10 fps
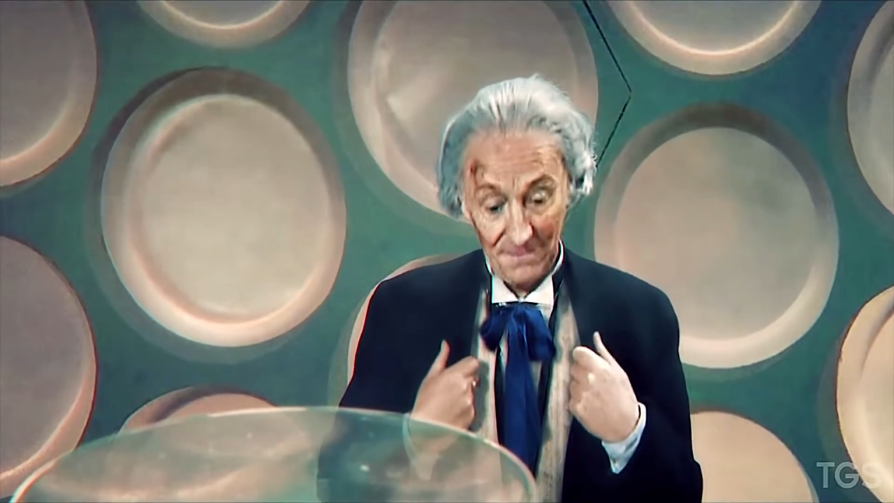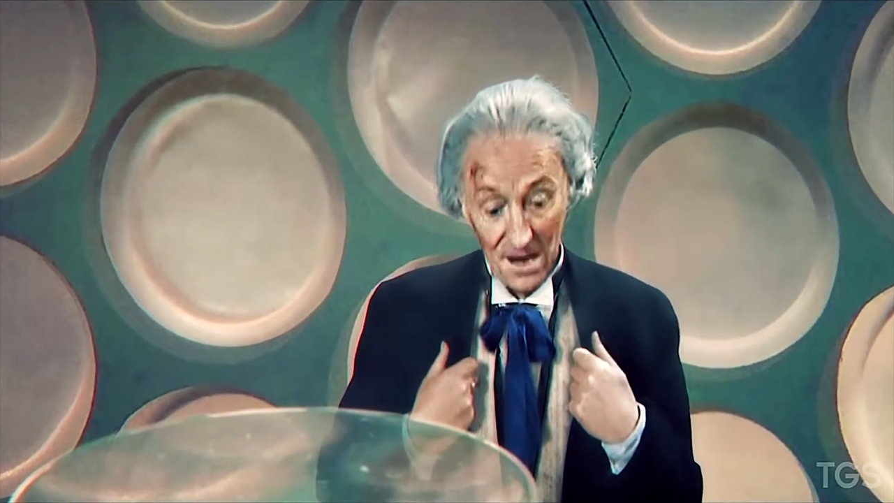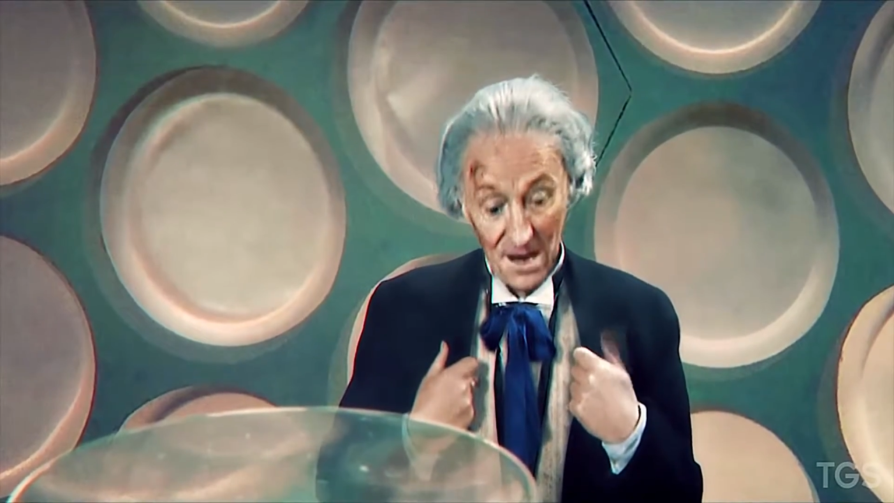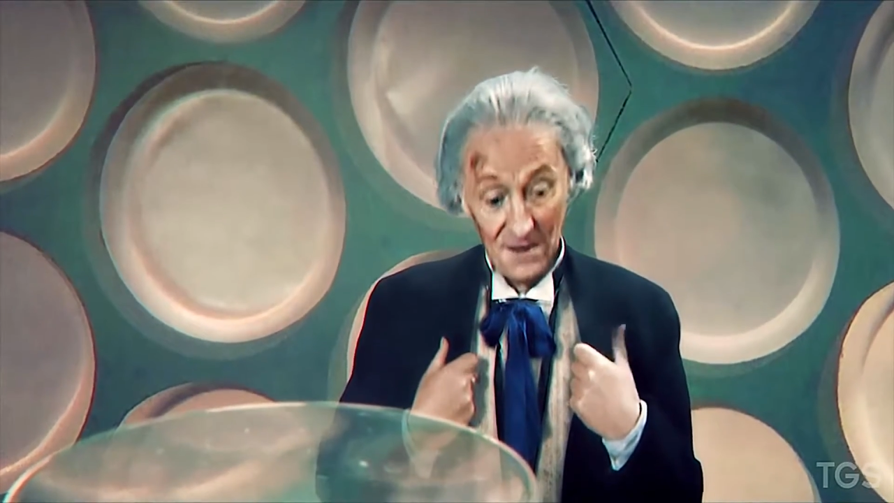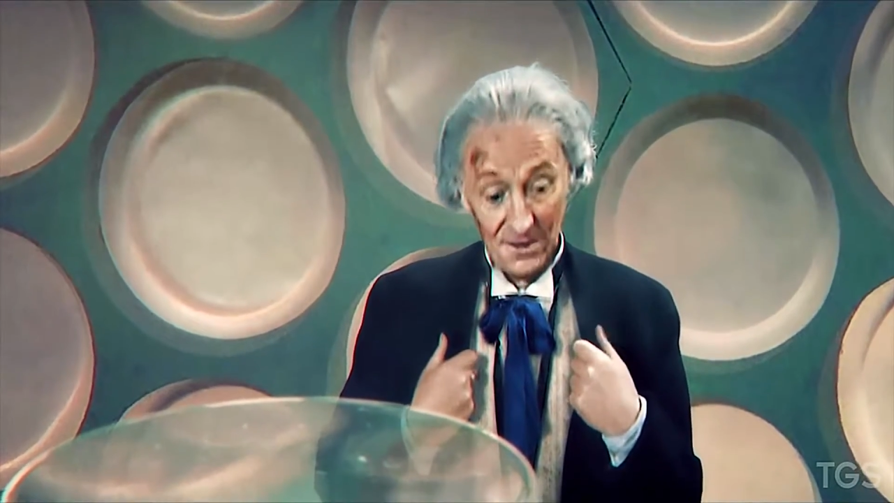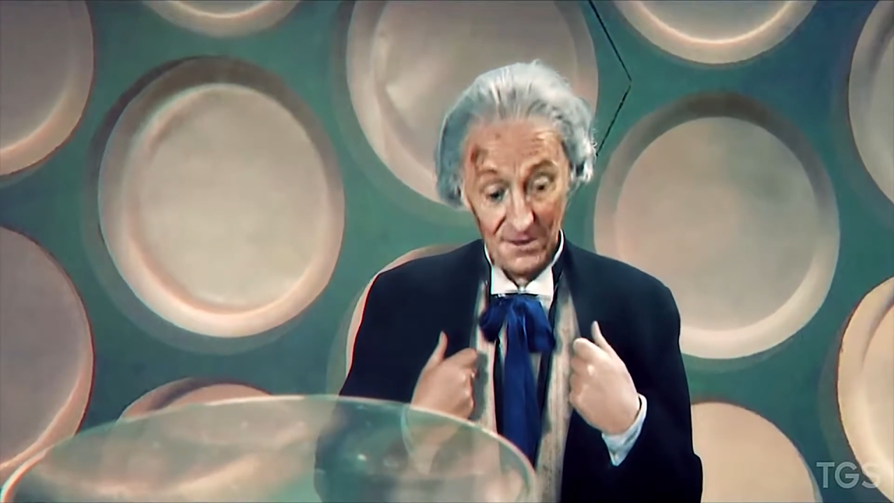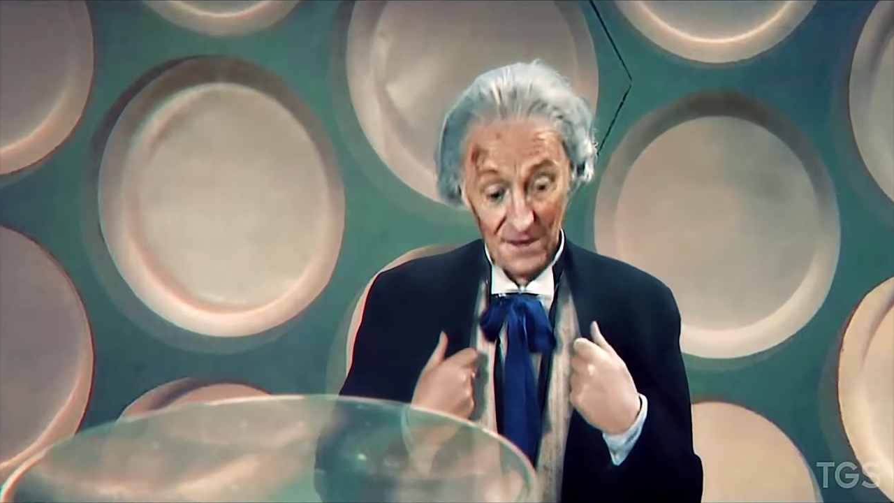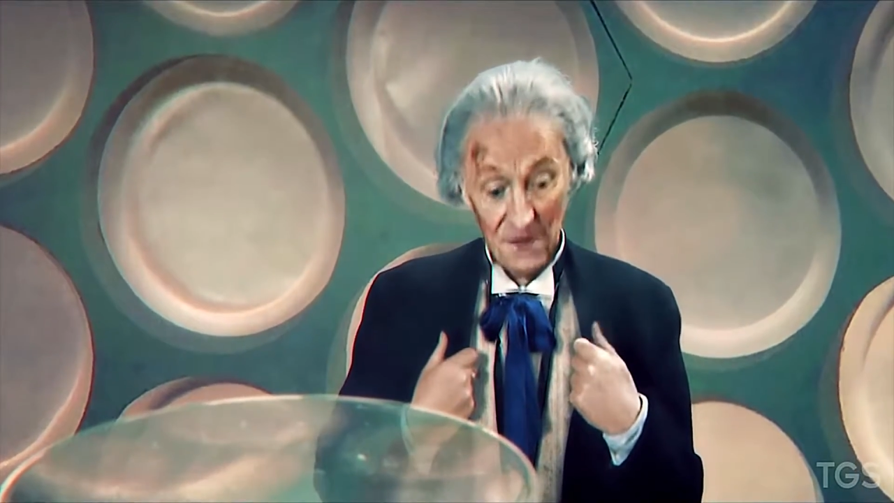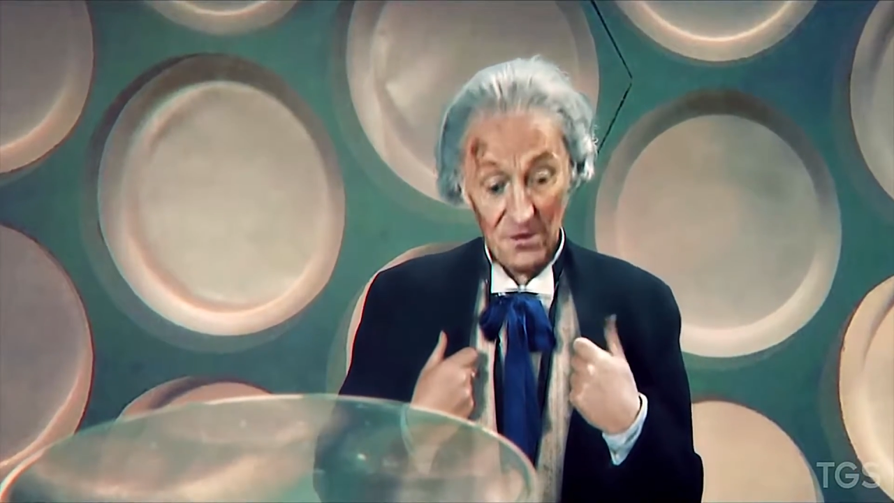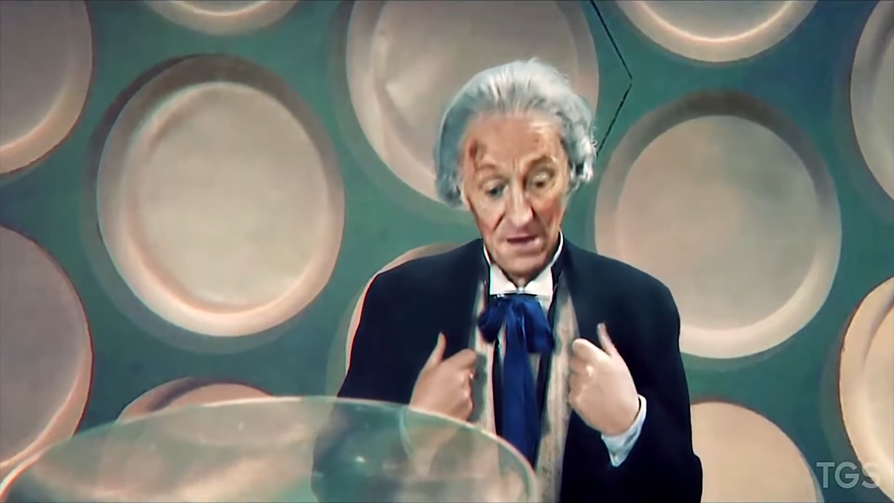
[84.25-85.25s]
Yes,
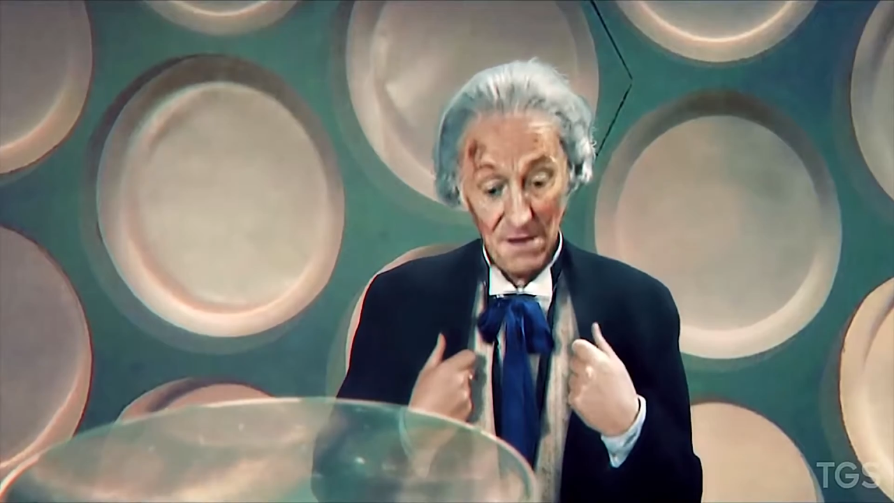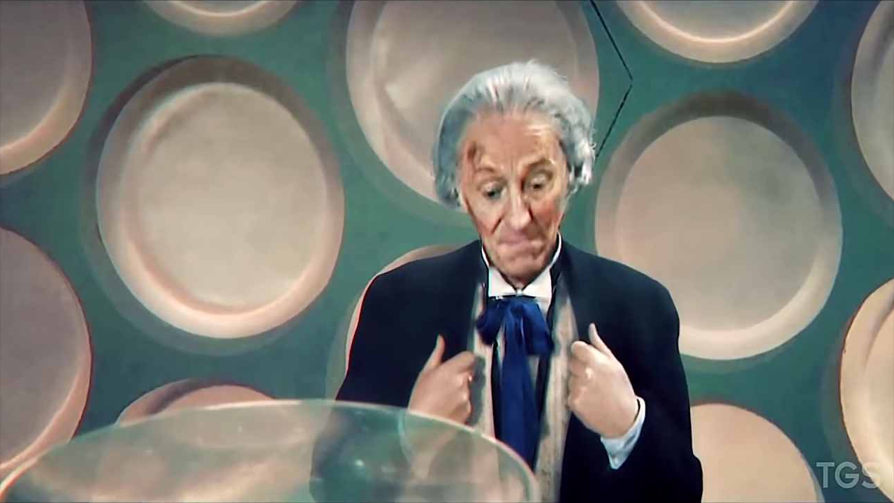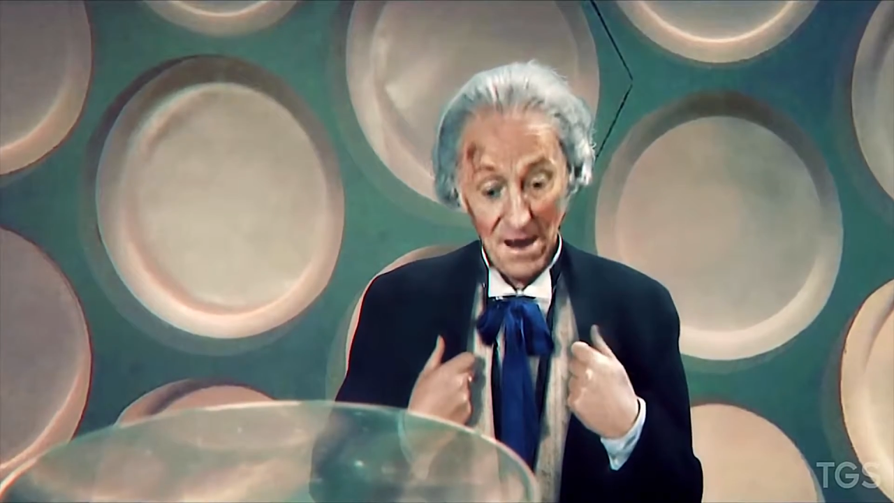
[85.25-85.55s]
I shall come